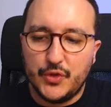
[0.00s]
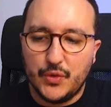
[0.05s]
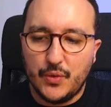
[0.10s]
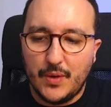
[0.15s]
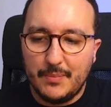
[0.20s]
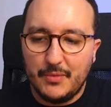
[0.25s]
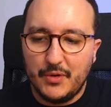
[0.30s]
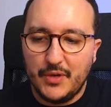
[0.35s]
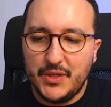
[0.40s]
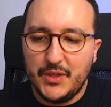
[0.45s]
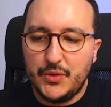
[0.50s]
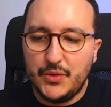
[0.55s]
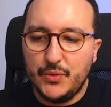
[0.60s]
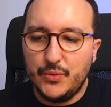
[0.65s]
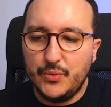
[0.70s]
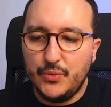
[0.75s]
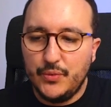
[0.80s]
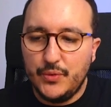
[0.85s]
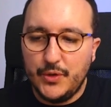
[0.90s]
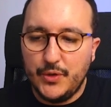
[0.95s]
I'm going
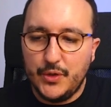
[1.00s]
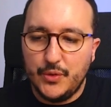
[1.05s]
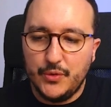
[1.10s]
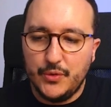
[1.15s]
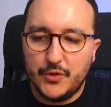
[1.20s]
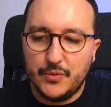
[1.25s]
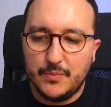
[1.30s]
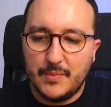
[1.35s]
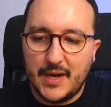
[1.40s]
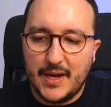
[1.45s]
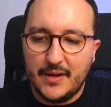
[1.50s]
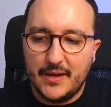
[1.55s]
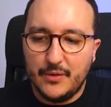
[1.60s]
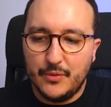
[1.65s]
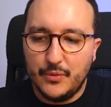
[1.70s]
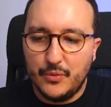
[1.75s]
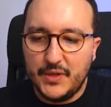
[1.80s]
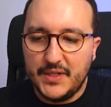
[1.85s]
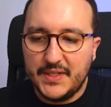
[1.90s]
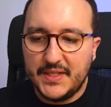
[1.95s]
to use my
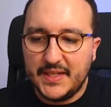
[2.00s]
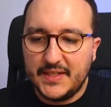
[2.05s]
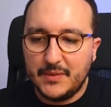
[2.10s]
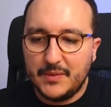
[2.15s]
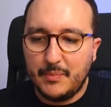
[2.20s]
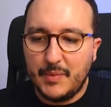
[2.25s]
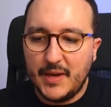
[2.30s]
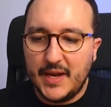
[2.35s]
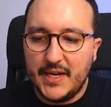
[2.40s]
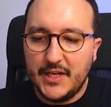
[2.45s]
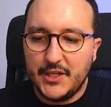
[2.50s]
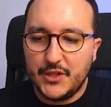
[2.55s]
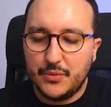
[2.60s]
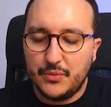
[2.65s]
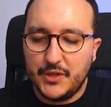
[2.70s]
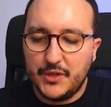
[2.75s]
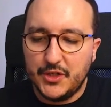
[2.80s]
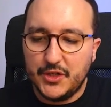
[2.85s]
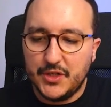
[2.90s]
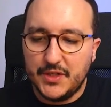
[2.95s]
reset page,
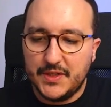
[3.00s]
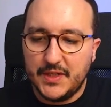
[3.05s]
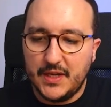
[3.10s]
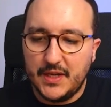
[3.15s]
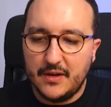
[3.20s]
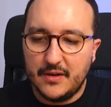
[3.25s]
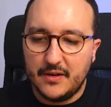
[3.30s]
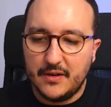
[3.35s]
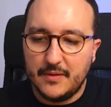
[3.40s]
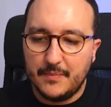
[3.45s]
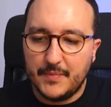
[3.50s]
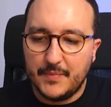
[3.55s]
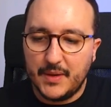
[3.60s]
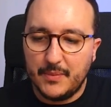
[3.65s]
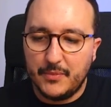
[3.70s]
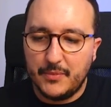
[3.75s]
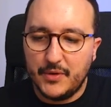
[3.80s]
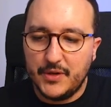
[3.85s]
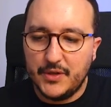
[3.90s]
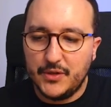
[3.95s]
which is here.
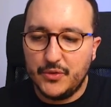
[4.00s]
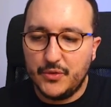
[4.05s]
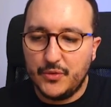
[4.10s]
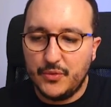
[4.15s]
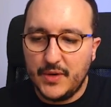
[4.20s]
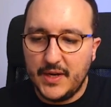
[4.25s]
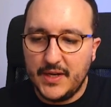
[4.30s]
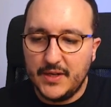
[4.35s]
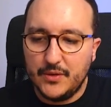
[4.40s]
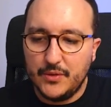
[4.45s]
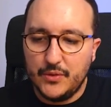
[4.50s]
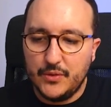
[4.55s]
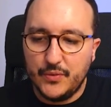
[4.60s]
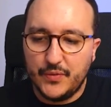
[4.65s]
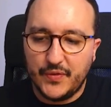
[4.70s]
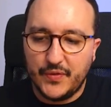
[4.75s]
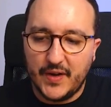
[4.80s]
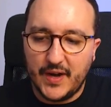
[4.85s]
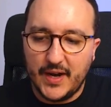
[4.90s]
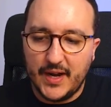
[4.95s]
I'm going to create a new
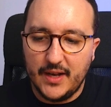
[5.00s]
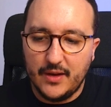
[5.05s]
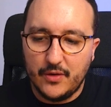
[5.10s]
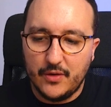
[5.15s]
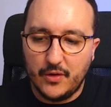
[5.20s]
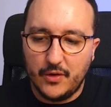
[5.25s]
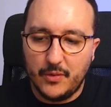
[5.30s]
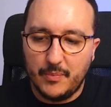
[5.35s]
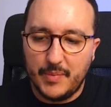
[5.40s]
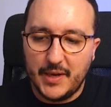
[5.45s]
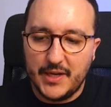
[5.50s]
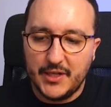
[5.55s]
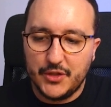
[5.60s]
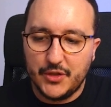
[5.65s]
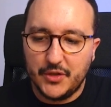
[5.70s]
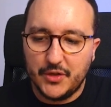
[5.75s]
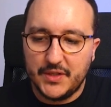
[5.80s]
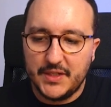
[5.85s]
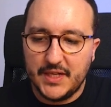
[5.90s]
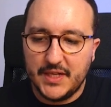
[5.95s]
file called
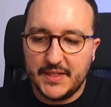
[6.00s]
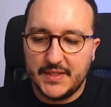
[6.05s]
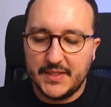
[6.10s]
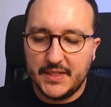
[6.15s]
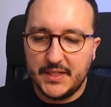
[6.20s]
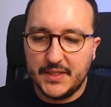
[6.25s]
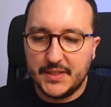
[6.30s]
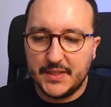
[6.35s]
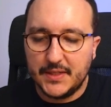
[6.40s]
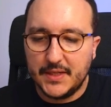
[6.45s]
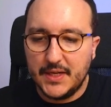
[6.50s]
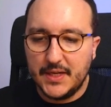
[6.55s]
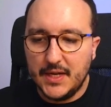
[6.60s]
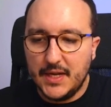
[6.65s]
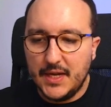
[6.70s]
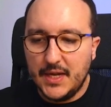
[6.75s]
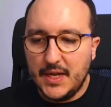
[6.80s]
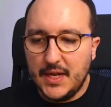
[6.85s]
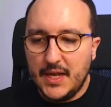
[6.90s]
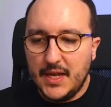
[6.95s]
page.tsx,
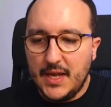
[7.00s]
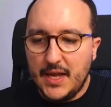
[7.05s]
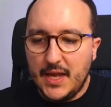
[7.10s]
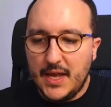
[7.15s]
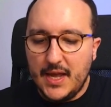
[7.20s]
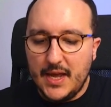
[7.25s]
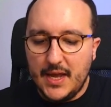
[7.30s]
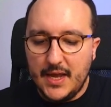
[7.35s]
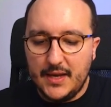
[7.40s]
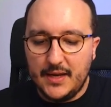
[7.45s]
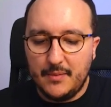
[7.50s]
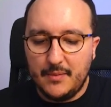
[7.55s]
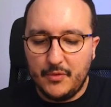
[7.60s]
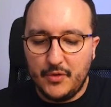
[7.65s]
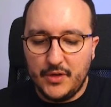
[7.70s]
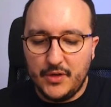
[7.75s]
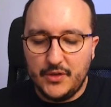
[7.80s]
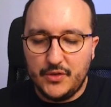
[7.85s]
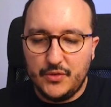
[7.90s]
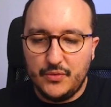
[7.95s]
and I'm
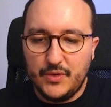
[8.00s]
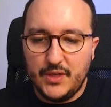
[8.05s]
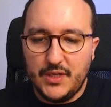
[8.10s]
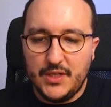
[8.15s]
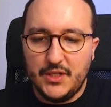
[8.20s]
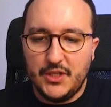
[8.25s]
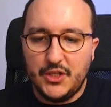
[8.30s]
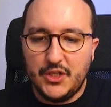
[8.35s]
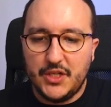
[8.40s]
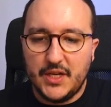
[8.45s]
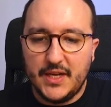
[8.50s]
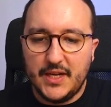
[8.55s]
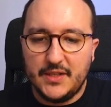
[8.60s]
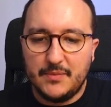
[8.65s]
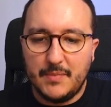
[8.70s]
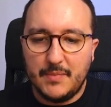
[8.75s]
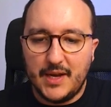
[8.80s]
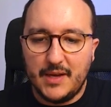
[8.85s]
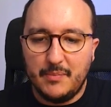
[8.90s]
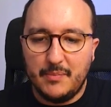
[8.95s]
going to initiate
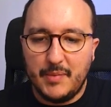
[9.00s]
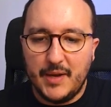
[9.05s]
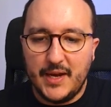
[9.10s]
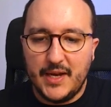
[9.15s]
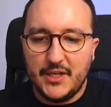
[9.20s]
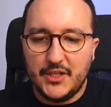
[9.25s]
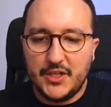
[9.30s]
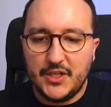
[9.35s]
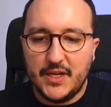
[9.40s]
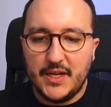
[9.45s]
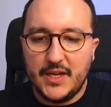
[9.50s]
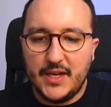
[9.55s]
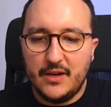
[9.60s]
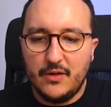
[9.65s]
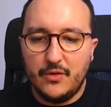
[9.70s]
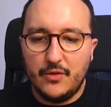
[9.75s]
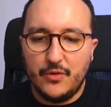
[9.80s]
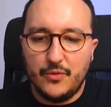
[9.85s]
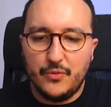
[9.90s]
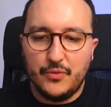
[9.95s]
my page,
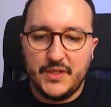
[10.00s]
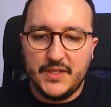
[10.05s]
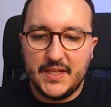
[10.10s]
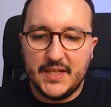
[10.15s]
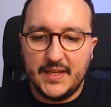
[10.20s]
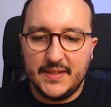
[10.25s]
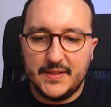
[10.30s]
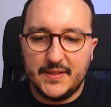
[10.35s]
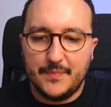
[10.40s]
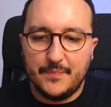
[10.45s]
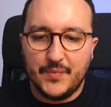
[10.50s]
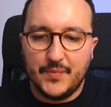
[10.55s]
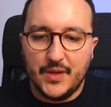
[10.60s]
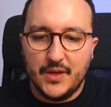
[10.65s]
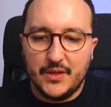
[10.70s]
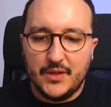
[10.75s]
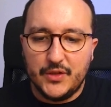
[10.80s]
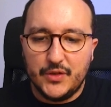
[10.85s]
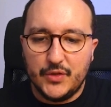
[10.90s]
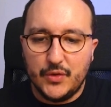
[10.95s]
hello reset.
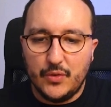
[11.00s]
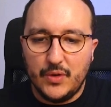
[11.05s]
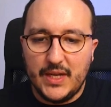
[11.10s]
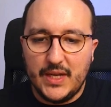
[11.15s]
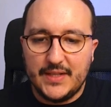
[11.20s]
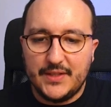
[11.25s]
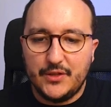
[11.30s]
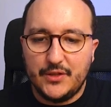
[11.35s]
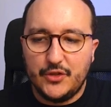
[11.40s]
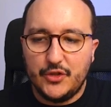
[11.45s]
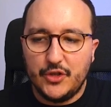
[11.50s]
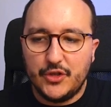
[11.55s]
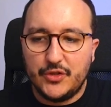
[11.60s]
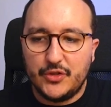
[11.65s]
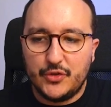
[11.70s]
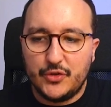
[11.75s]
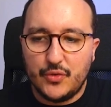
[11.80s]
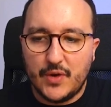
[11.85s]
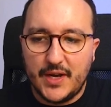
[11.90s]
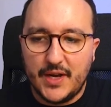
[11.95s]
So let's
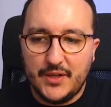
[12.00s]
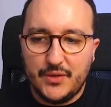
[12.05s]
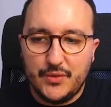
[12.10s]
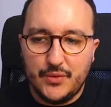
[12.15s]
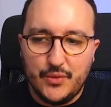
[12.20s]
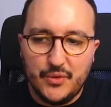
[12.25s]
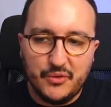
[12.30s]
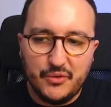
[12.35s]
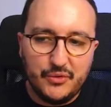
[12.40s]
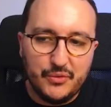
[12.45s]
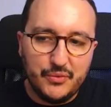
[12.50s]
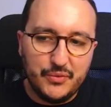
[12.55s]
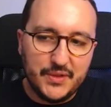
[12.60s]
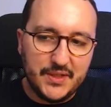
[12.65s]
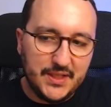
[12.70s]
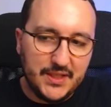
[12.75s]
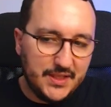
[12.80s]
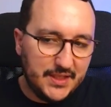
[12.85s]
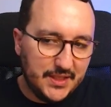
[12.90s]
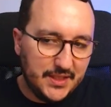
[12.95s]
just try to go to
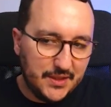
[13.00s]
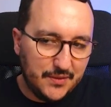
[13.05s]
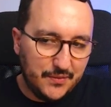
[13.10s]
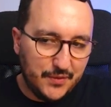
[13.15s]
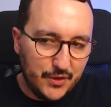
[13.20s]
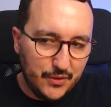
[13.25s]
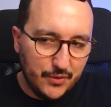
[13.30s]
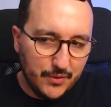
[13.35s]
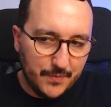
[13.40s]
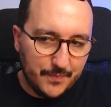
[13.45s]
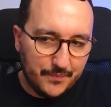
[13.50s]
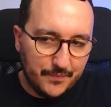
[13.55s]
see this view.